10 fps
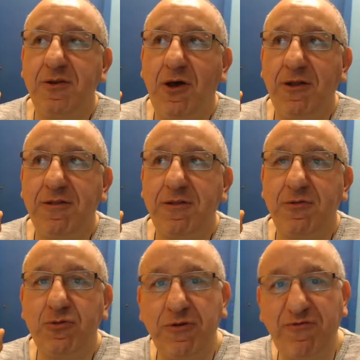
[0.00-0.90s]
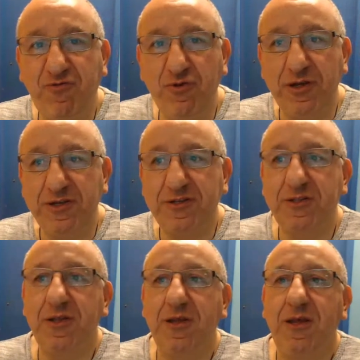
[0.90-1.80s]
not to the fullest,
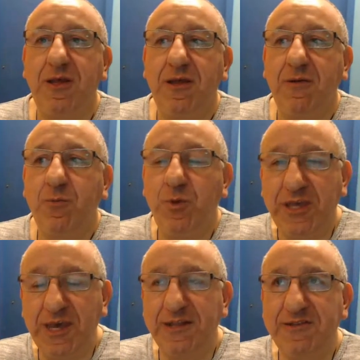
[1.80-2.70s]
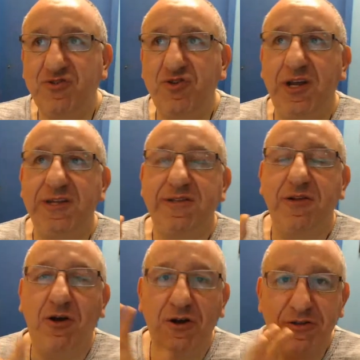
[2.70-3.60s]
we get stressed.
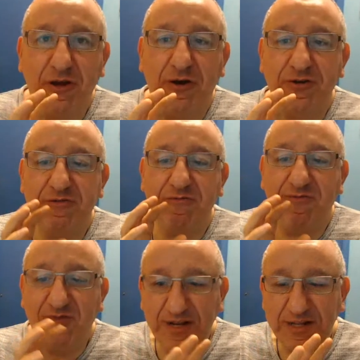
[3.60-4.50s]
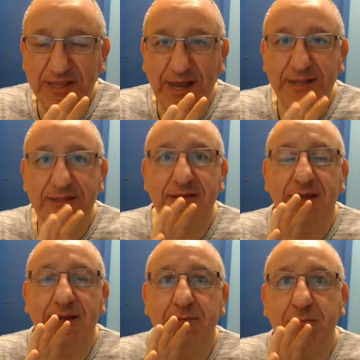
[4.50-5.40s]
Our dogs feel that
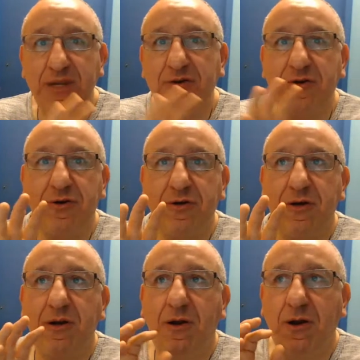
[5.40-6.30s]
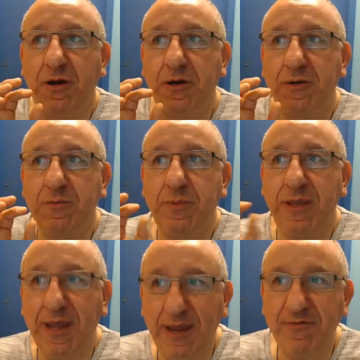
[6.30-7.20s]
and mirror our
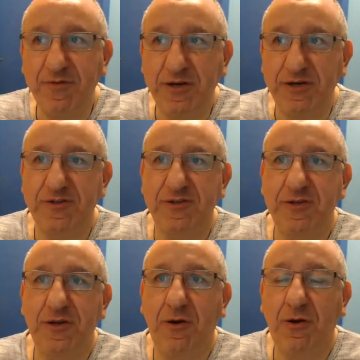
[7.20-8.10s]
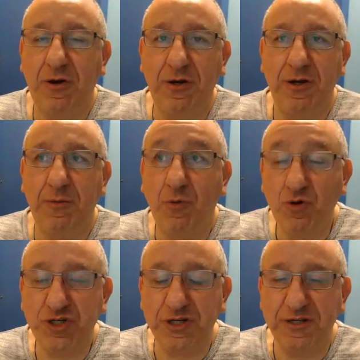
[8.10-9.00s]
behaviors, our
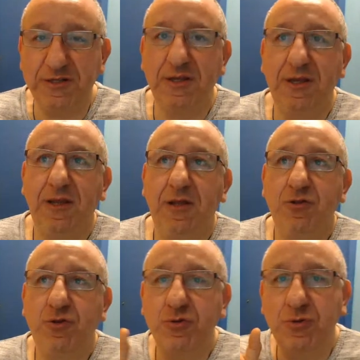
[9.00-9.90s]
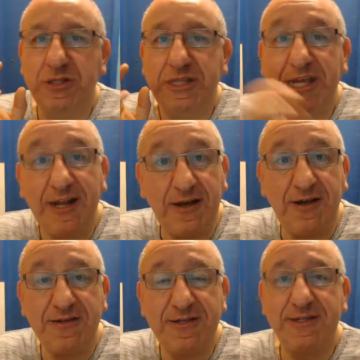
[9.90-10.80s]
emotions to tell
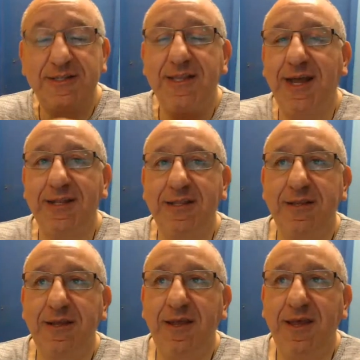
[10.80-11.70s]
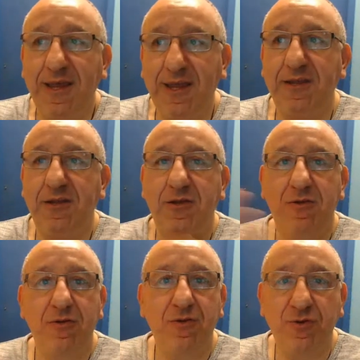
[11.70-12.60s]
us that, hey,
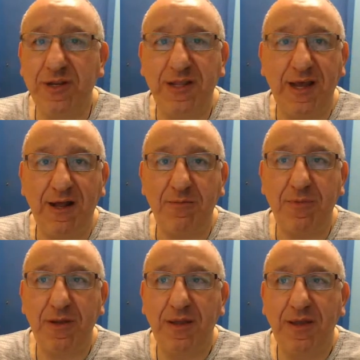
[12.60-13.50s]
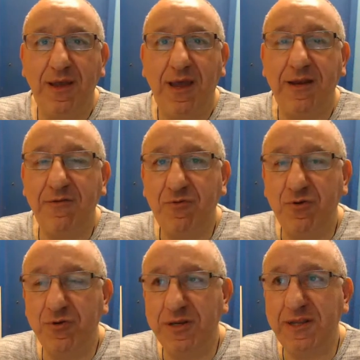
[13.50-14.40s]
you need help. And if
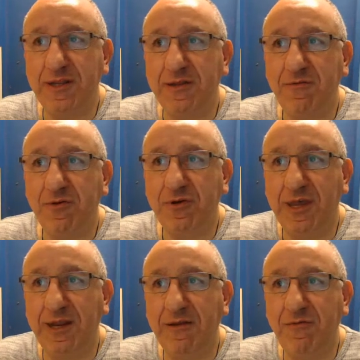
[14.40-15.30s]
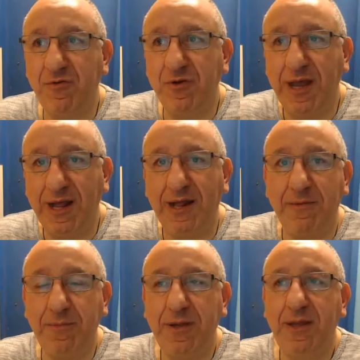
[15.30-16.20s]
you need, if you can, if you
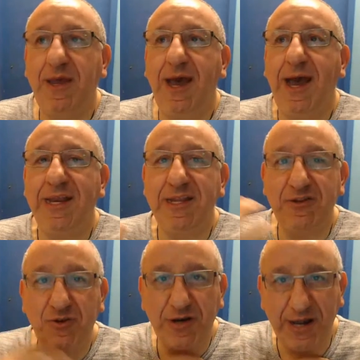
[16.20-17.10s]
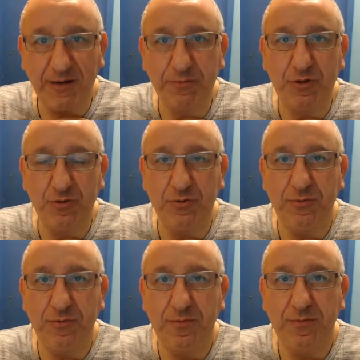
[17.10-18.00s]
help, I need your help too.
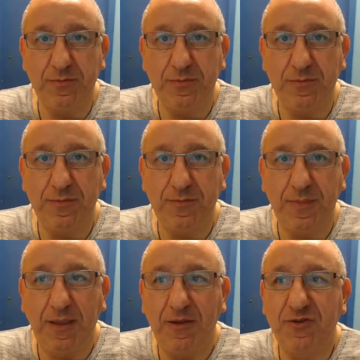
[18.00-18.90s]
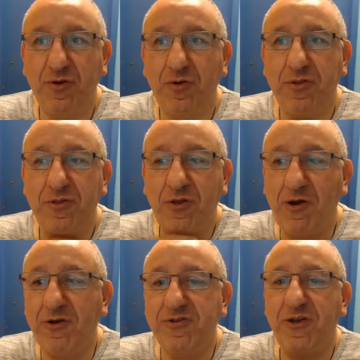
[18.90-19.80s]
So
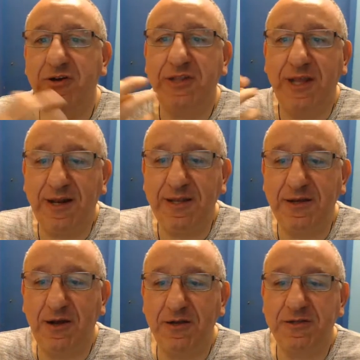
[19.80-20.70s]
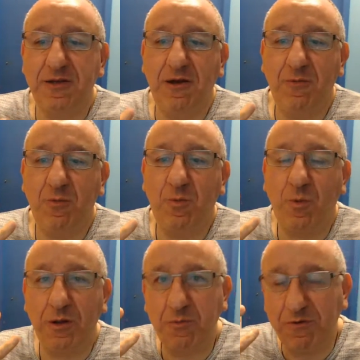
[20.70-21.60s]
dogs are telling us
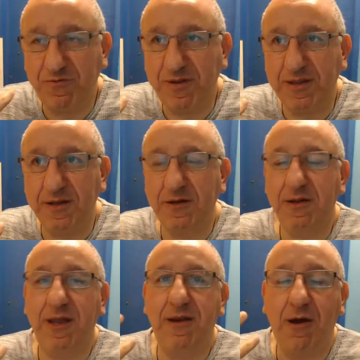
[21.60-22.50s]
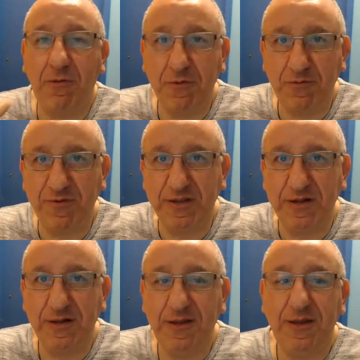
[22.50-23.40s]
what we feel and how we
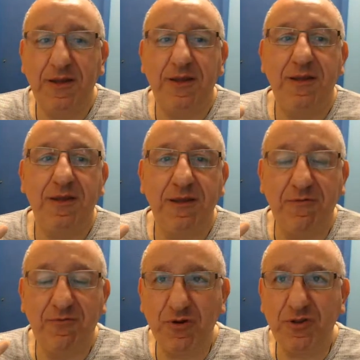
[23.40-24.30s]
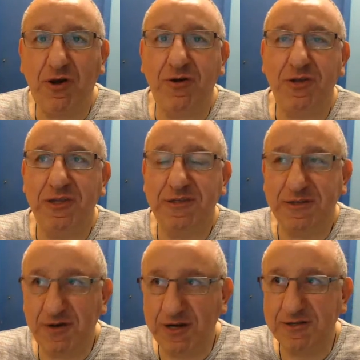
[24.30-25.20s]
feel. If your dog is
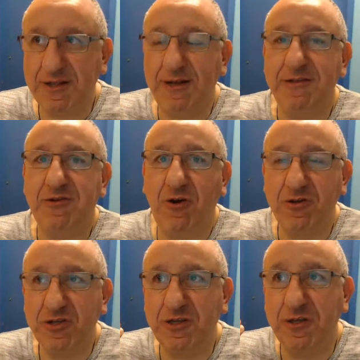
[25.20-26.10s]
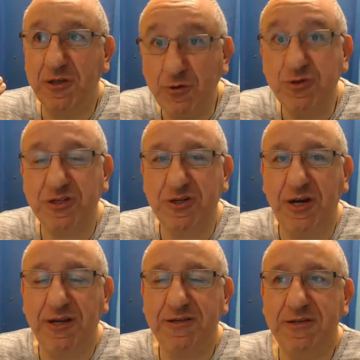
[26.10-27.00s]
stressed and is causing you
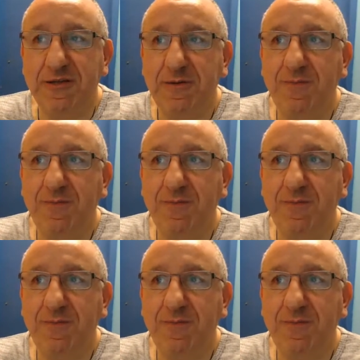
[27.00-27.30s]
stress,